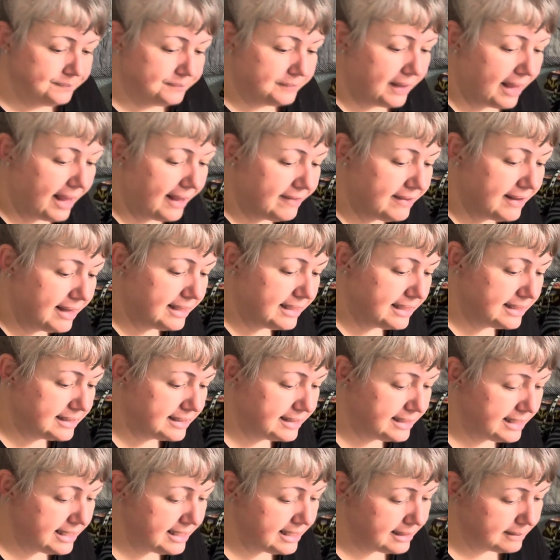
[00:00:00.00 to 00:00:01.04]
And that is
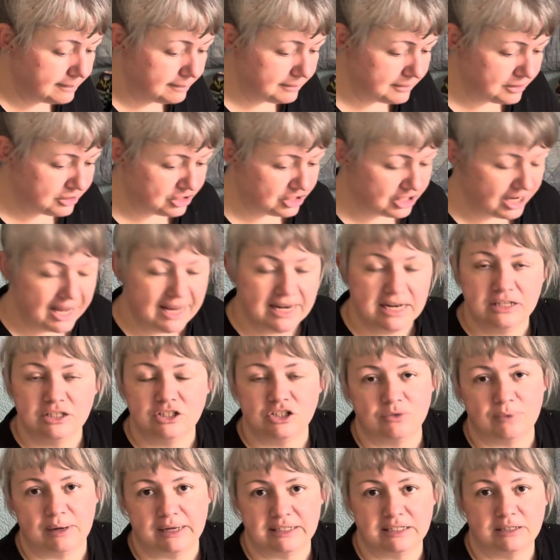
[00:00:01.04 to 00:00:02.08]
the Jaiden
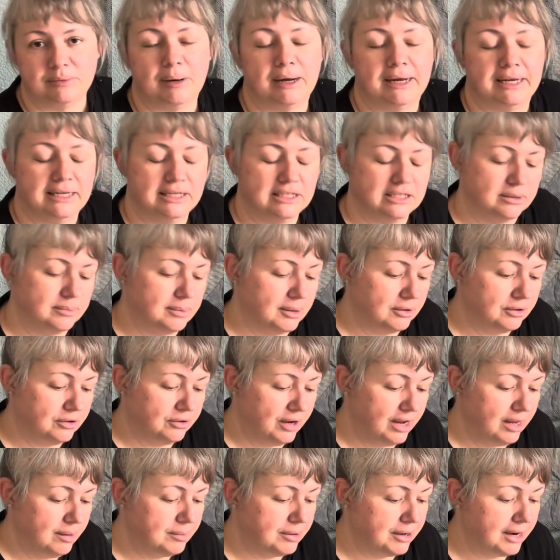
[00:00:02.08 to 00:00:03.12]
sweater by Isabel
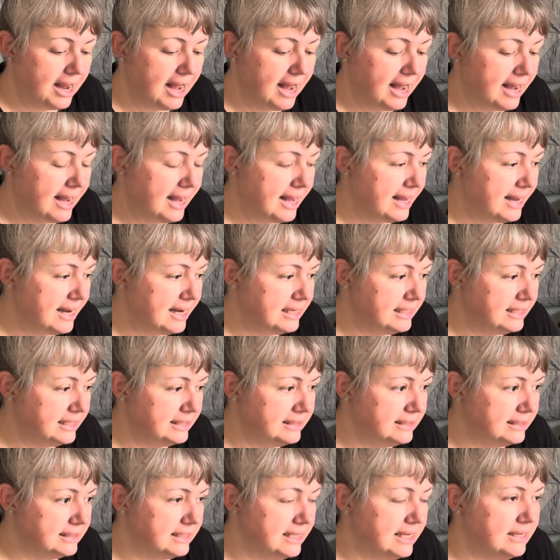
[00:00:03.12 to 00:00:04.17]
Kramer. I
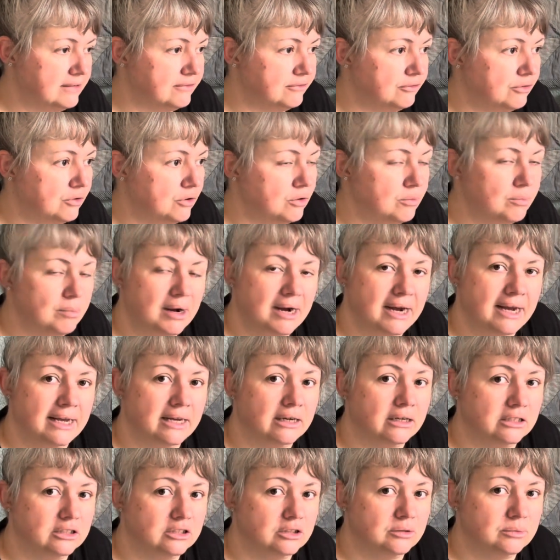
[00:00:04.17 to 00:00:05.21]
knitted it for my
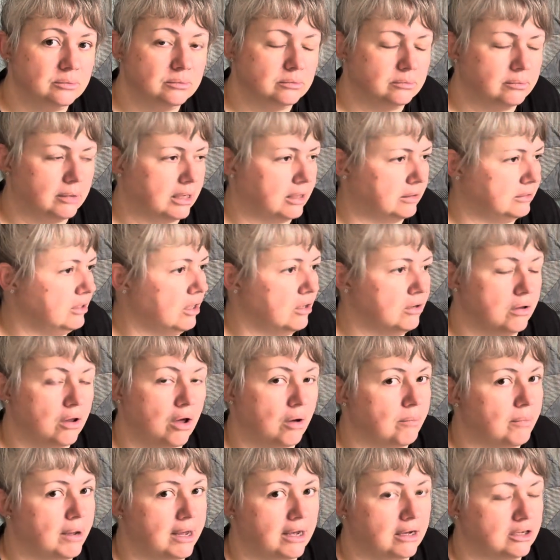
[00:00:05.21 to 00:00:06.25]
husband, not
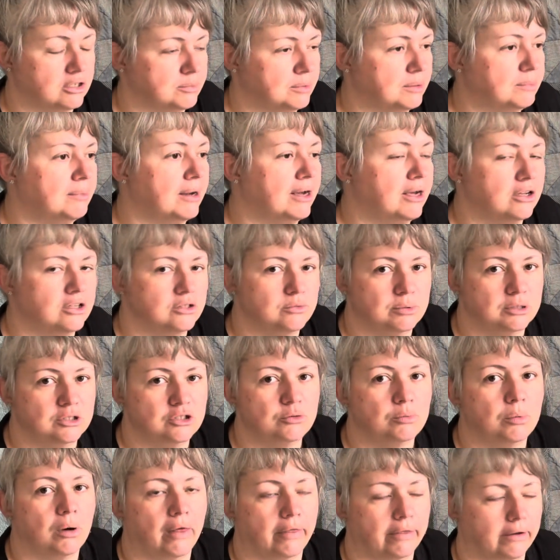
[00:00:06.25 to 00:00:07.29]
my husband, my husband's
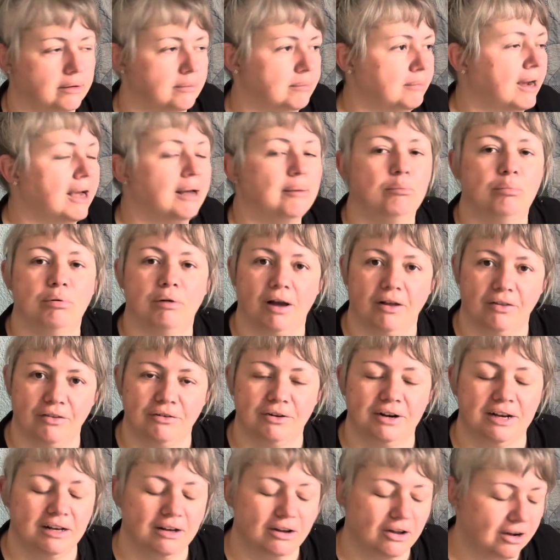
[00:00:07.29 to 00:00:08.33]
brother, my
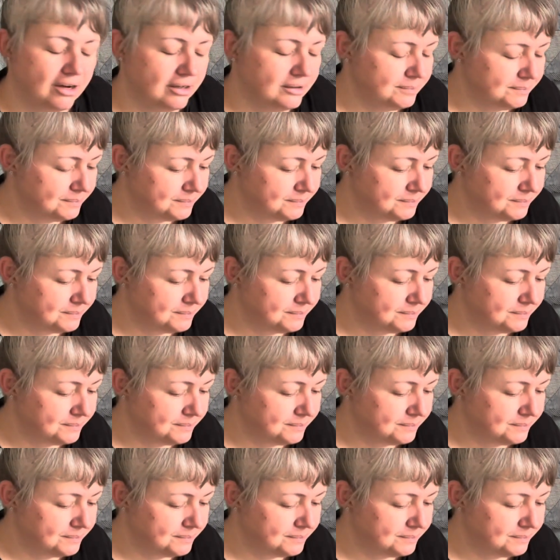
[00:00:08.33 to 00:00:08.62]
brother-in-law.